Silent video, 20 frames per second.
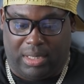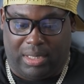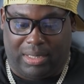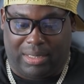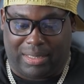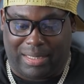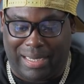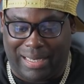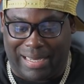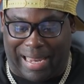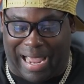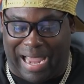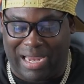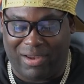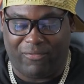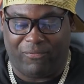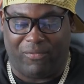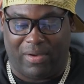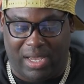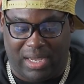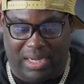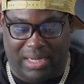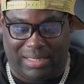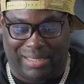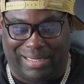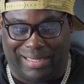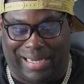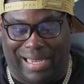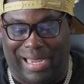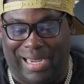can I find
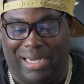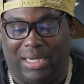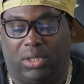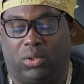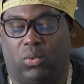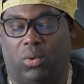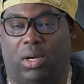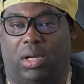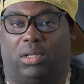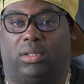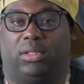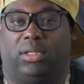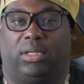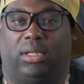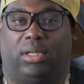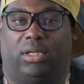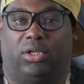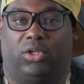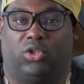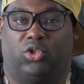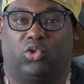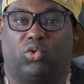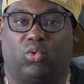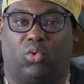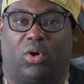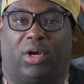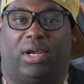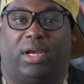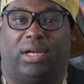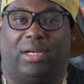a high quality
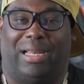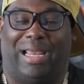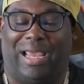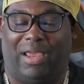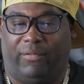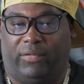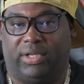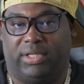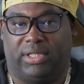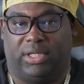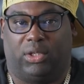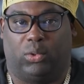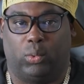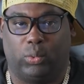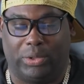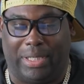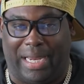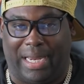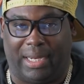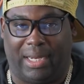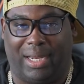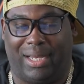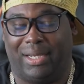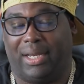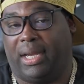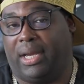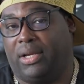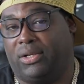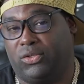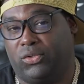trade every single day? And the
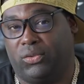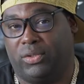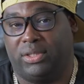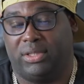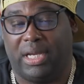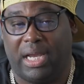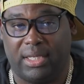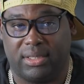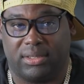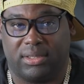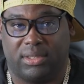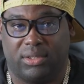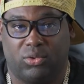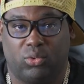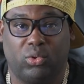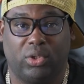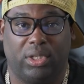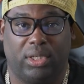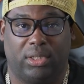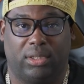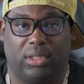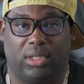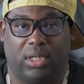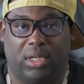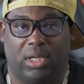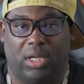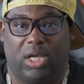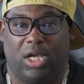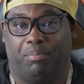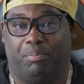answer is yes, you could.
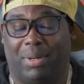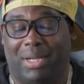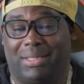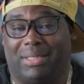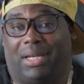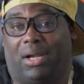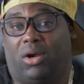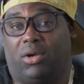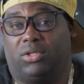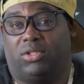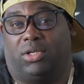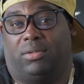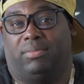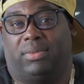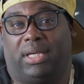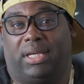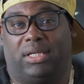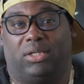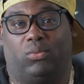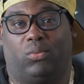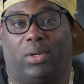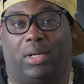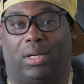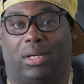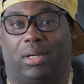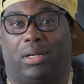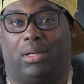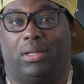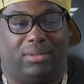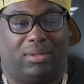But there are some days
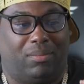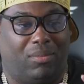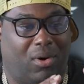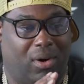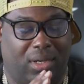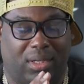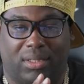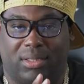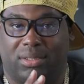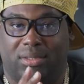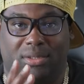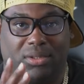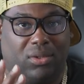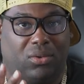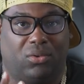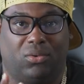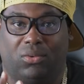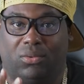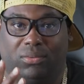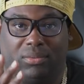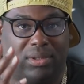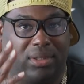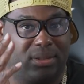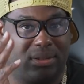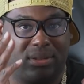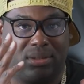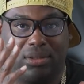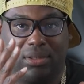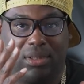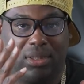where the market is so
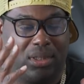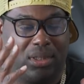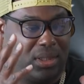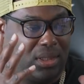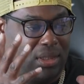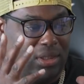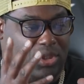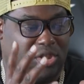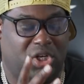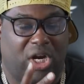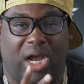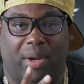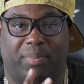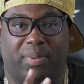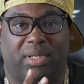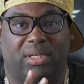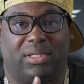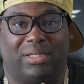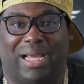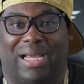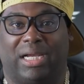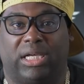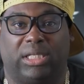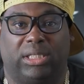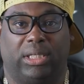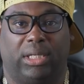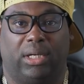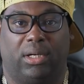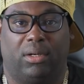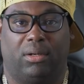just choppy and not
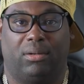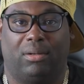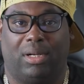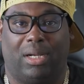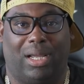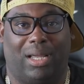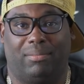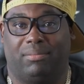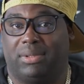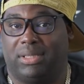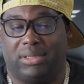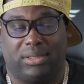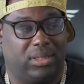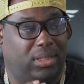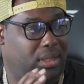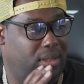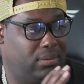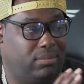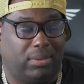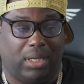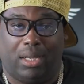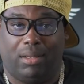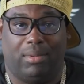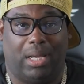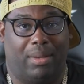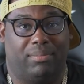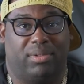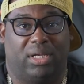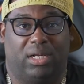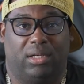clear. I'm the same.
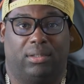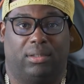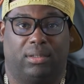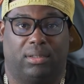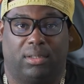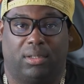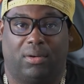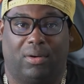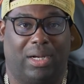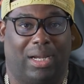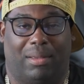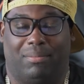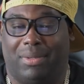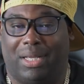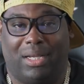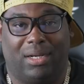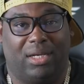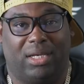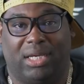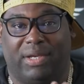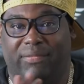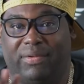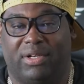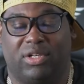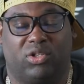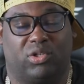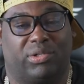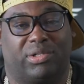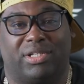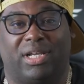I'm done. All right. I'm not
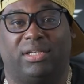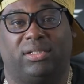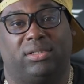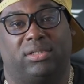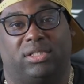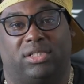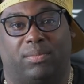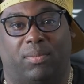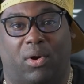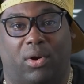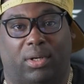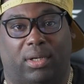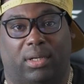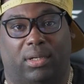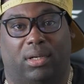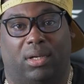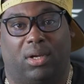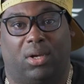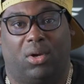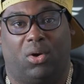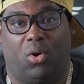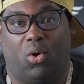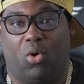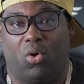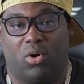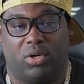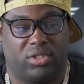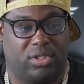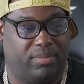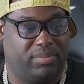even touching this market.
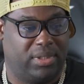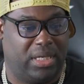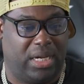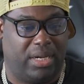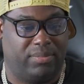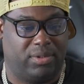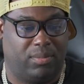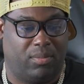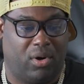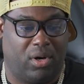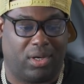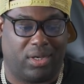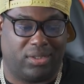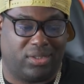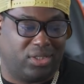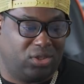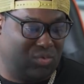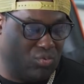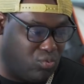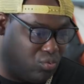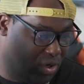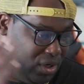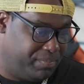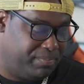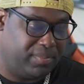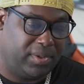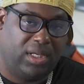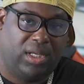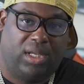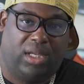Or sometimes the market just
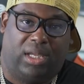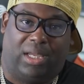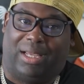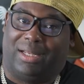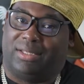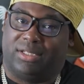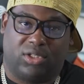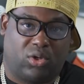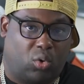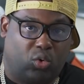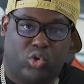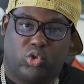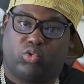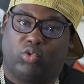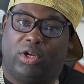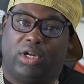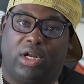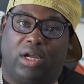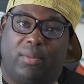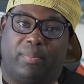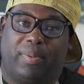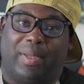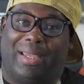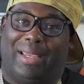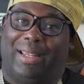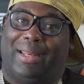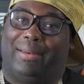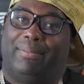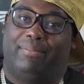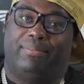rip and just go straight up,
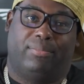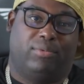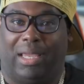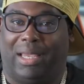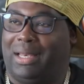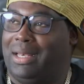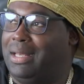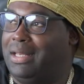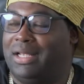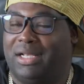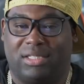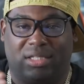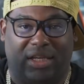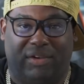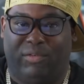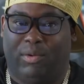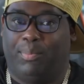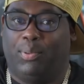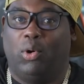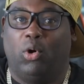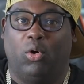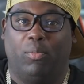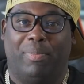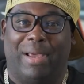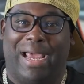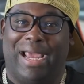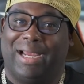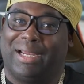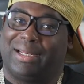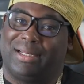and it doesn't even pull
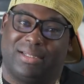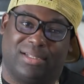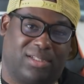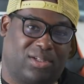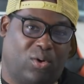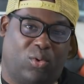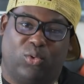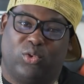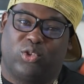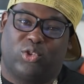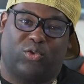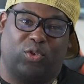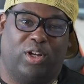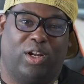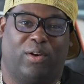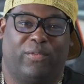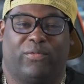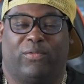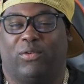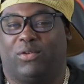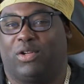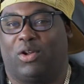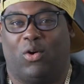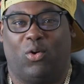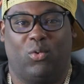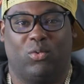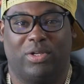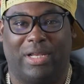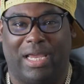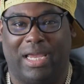back. It just goes straight up for the
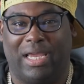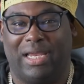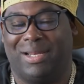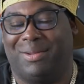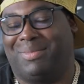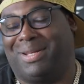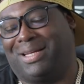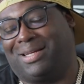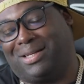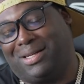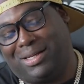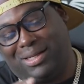whole day. And I'm like,